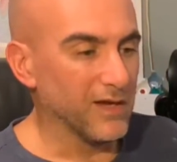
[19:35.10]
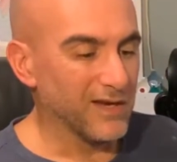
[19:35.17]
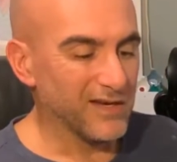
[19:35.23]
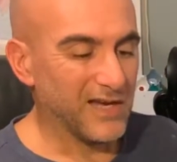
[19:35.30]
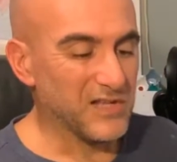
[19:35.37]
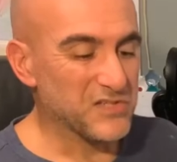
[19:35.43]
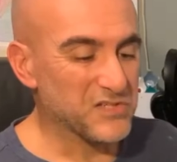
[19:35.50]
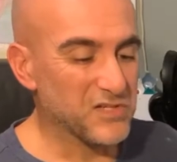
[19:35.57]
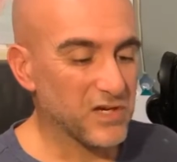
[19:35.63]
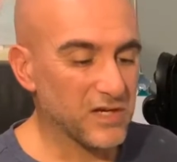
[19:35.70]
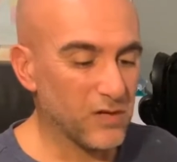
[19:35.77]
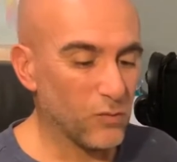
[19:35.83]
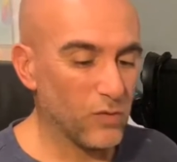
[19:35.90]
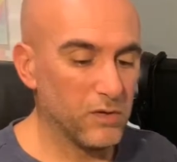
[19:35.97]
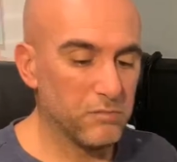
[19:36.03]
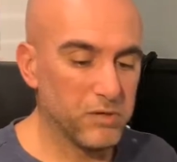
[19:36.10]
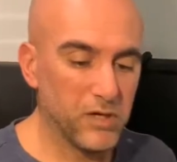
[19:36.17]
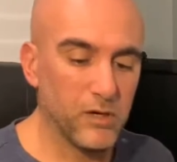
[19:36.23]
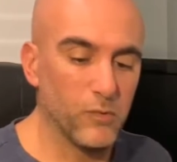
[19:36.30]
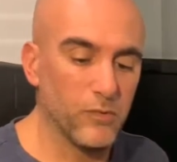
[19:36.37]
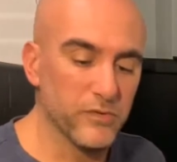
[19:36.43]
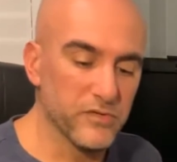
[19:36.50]
Got stuck on one
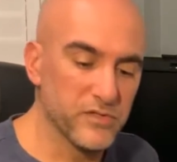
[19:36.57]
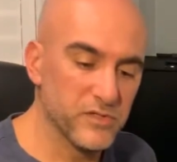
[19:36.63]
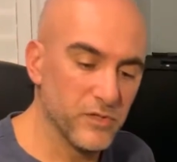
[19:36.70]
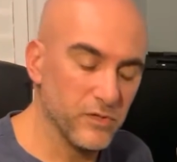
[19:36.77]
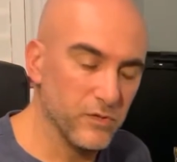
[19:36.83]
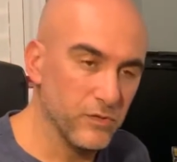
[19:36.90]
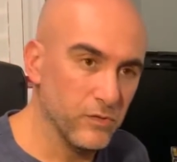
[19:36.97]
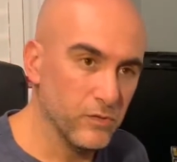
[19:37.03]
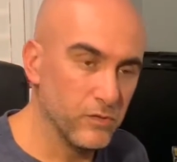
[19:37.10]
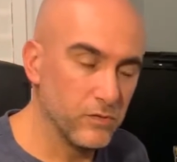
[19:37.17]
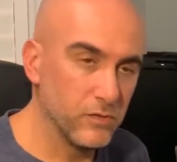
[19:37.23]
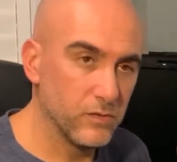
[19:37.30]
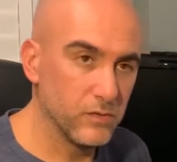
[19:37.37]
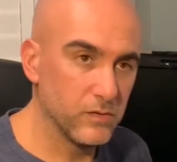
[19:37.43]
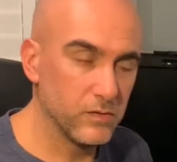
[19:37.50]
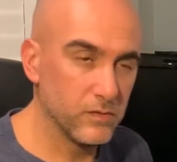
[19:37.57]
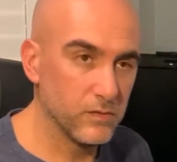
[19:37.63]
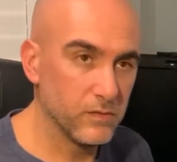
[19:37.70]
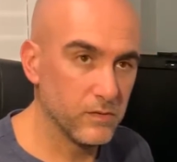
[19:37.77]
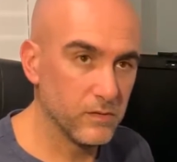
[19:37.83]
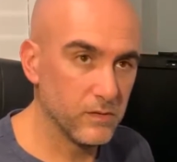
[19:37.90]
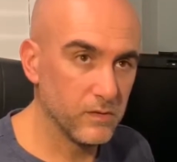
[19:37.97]
part with
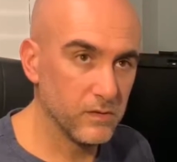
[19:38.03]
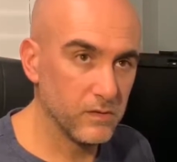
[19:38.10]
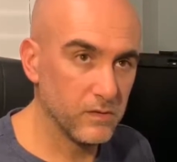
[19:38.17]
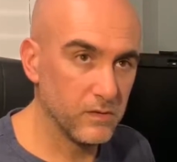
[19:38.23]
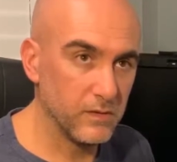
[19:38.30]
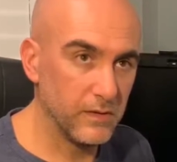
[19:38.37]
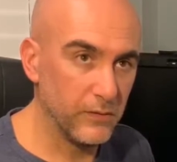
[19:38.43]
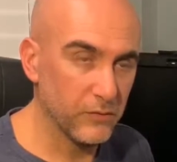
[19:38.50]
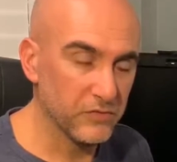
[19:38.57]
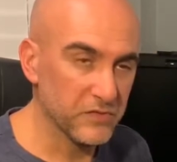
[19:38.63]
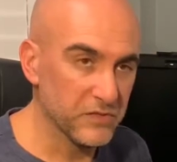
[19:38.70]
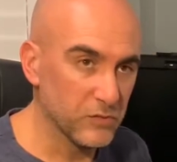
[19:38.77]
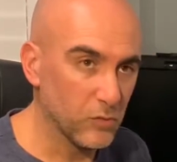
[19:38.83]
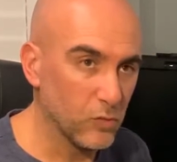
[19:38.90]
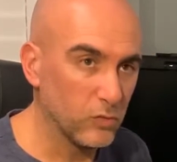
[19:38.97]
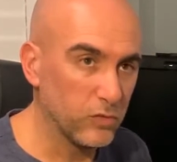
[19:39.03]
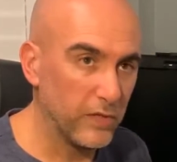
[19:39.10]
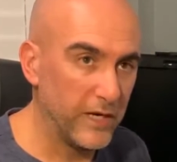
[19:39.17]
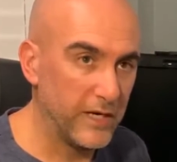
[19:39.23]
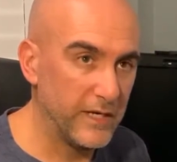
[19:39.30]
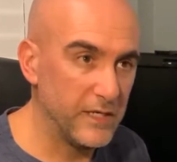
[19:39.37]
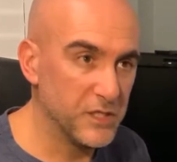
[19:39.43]
it was this old
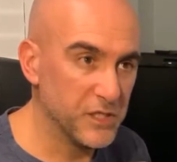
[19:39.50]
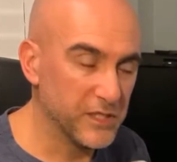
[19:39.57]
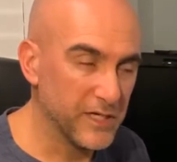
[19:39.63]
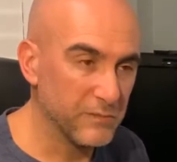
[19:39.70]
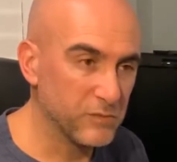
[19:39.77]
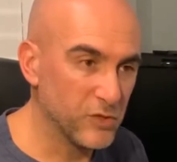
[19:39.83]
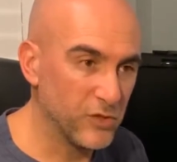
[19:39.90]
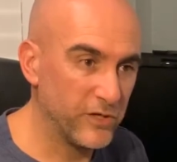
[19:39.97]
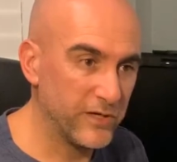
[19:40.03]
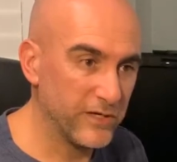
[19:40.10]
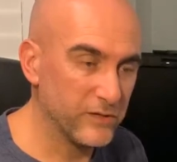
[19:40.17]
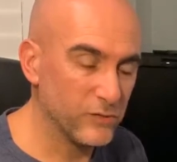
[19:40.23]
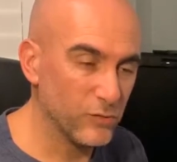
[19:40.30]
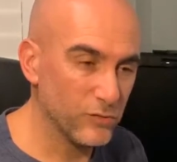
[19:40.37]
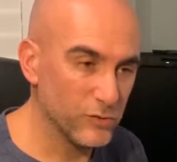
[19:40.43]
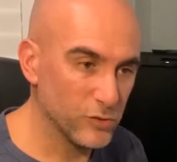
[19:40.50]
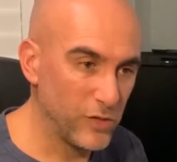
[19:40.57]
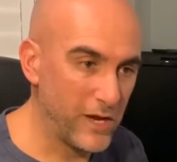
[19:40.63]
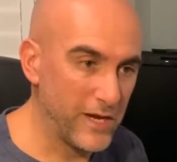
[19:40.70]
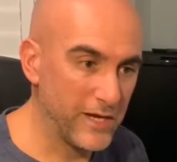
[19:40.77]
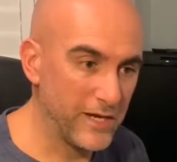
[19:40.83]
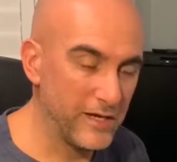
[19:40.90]
lady. She kept turning into a
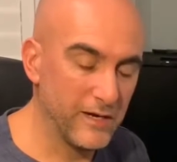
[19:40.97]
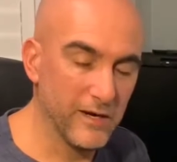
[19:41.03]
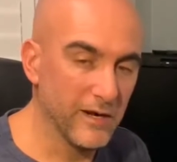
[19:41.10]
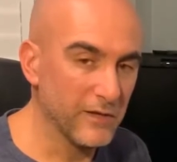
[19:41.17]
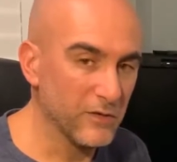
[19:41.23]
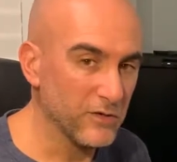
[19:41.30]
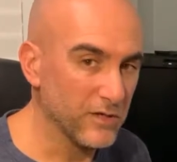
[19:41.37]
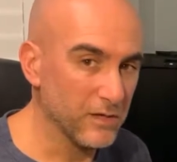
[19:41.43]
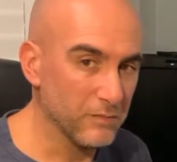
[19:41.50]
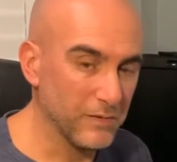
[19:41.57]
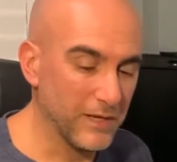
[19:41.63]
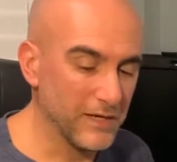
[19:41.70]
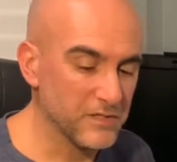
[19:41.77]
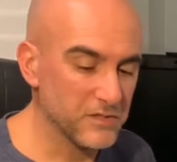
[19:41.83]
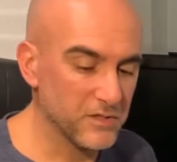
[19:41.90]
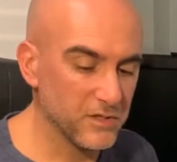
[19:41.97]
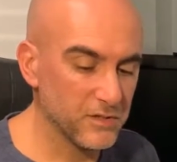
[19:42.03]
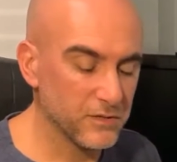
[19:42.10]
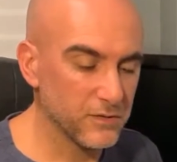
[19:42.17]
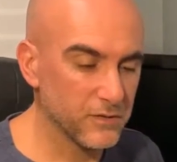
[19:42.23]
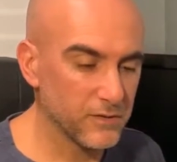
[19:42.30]
dragon, and I couldn't get past her.